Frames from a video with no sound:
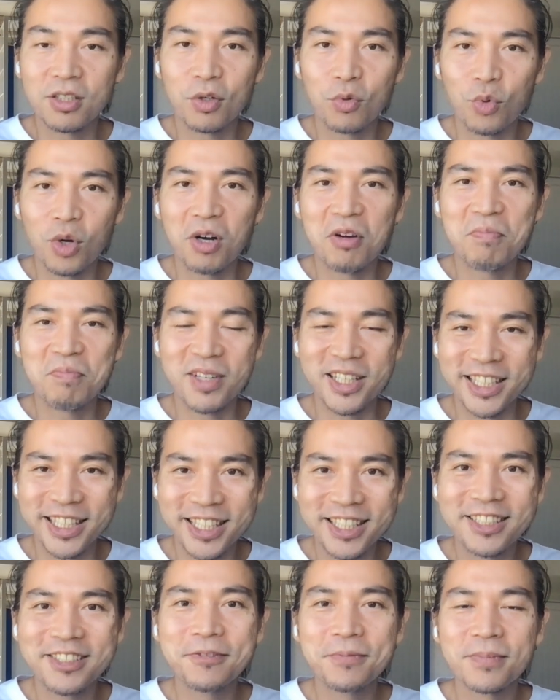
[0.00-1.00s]

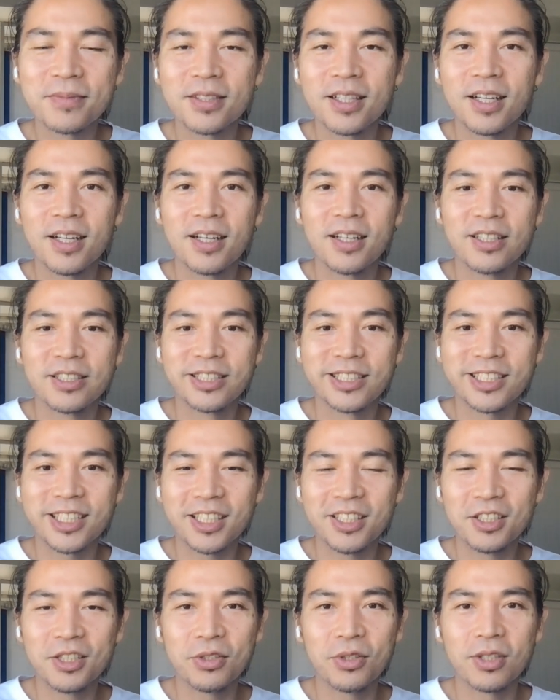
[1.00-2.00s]
well-being
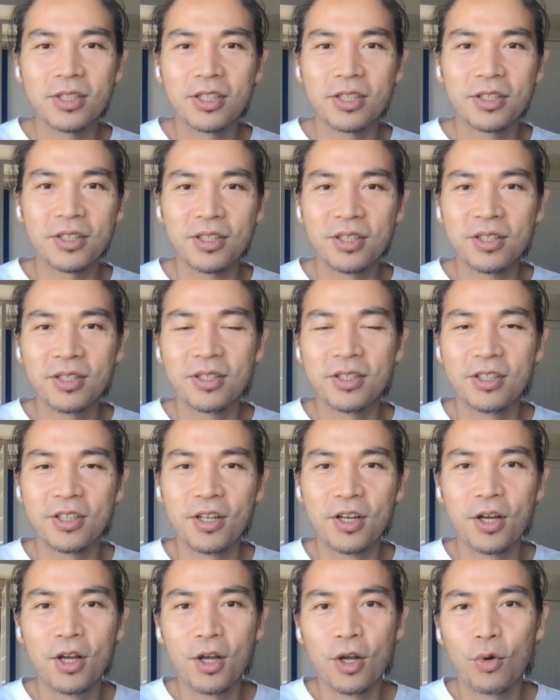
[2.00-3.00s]
start to occur
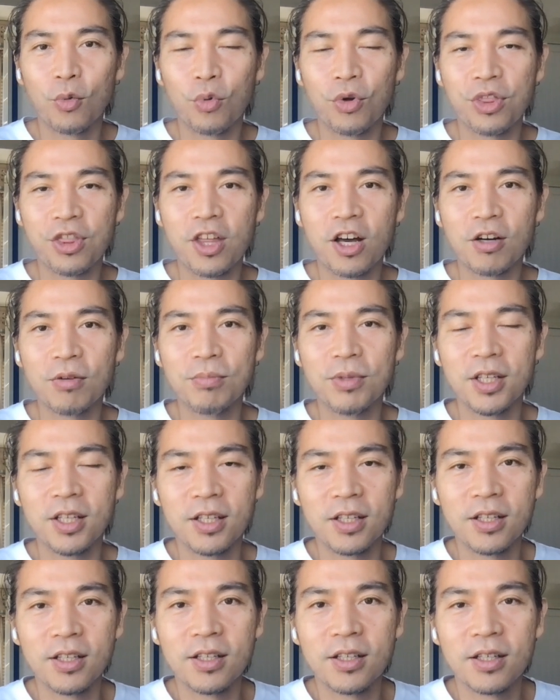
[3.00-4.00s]
without
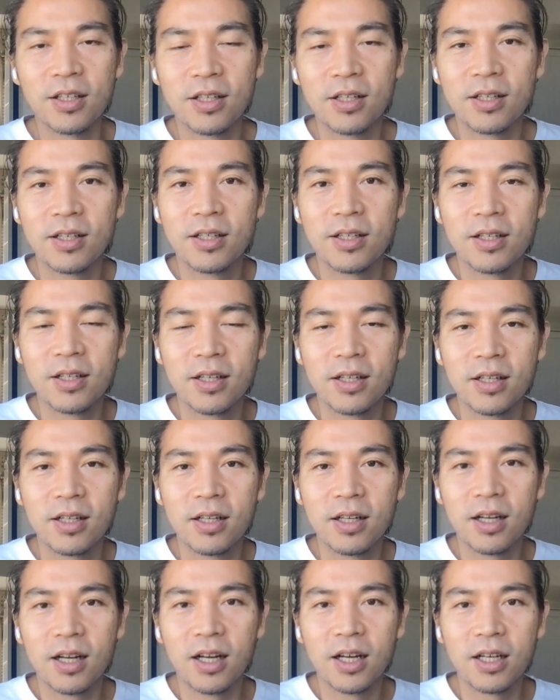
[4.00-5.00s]
me
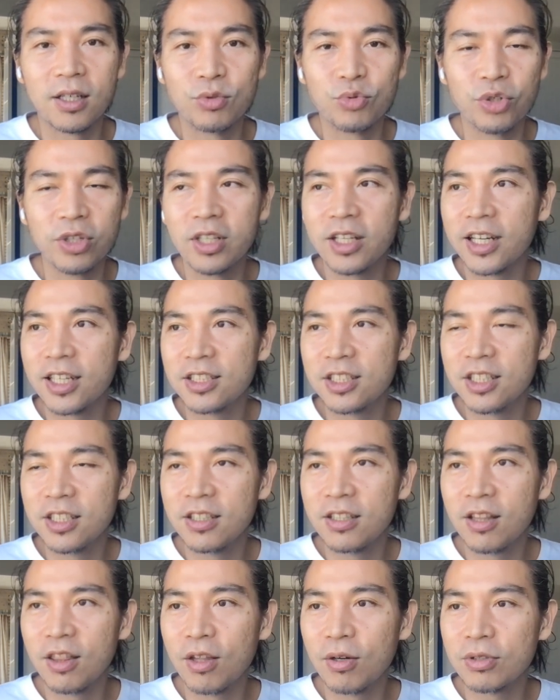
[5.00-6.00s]

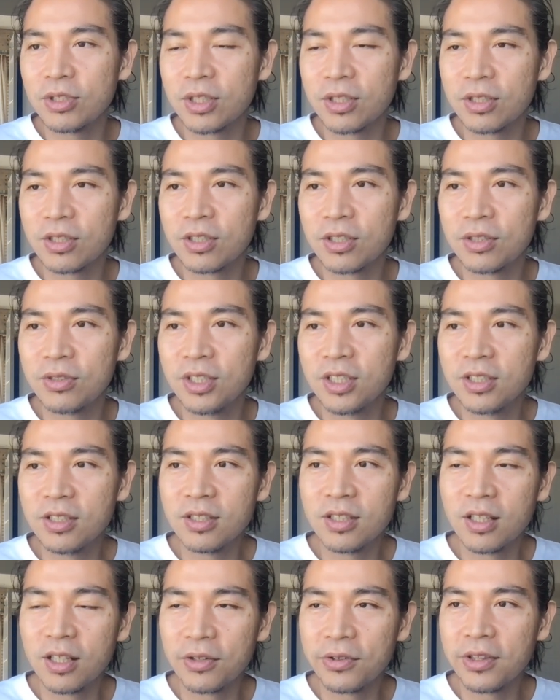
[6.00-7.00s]
realizing those are occurring
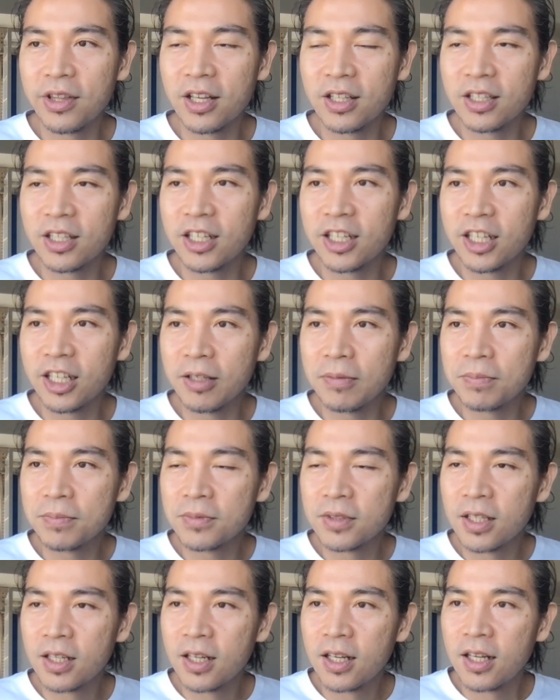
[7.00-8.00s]
around that time.
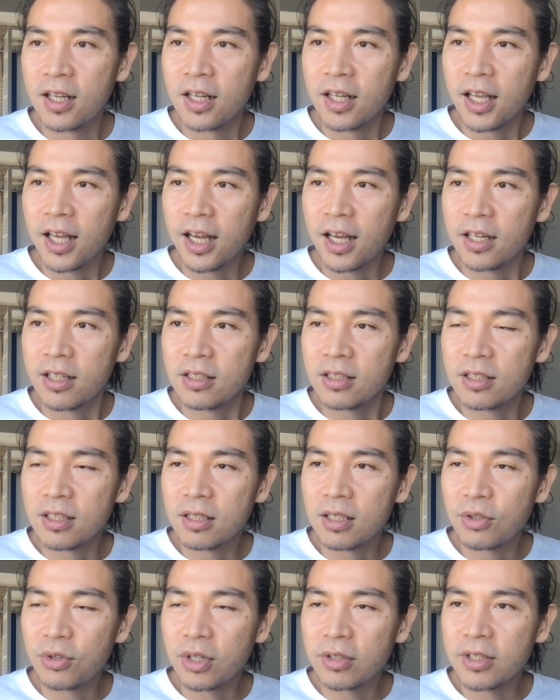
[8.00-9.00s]
And
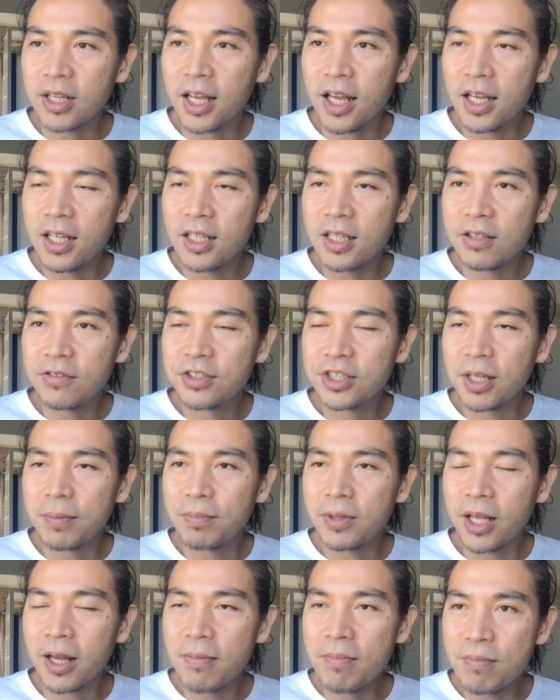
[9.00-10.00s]
around end of
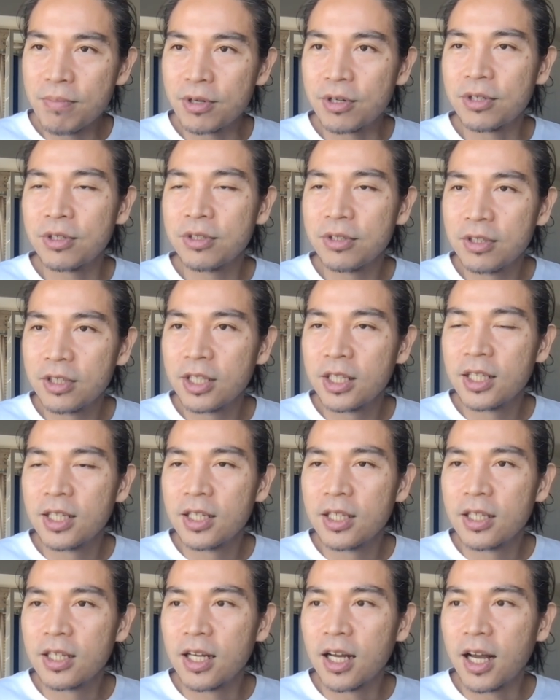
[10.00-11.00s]
September,
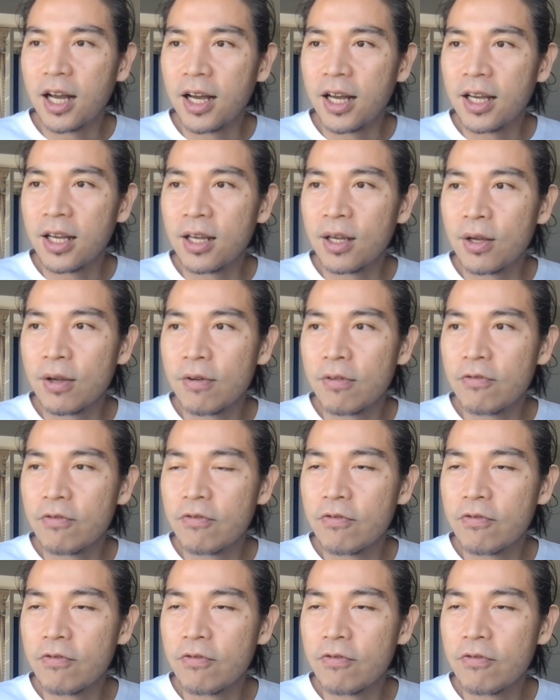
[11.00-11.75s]
I